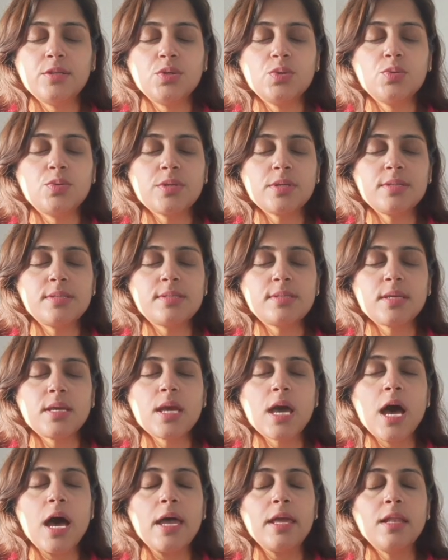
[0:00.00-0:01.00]
you can say,
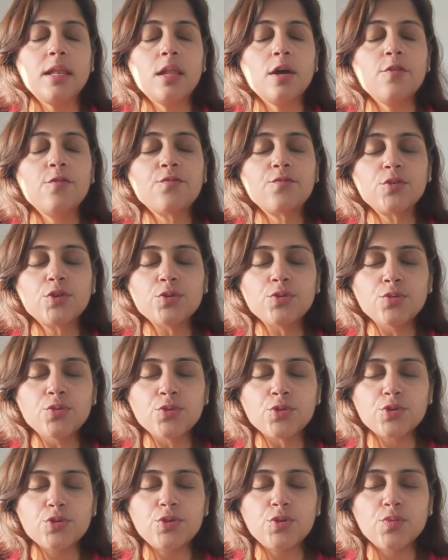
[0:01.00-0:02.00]
I love you,
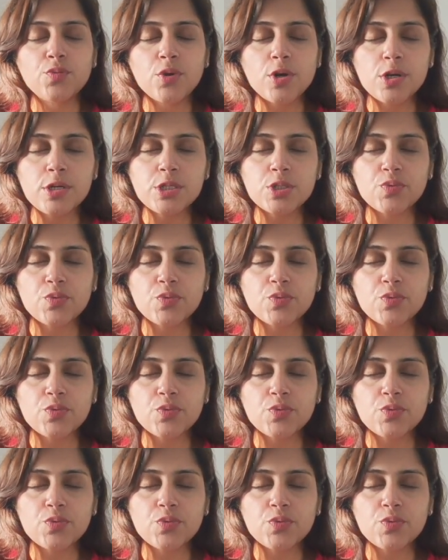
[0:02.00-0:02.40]
universe,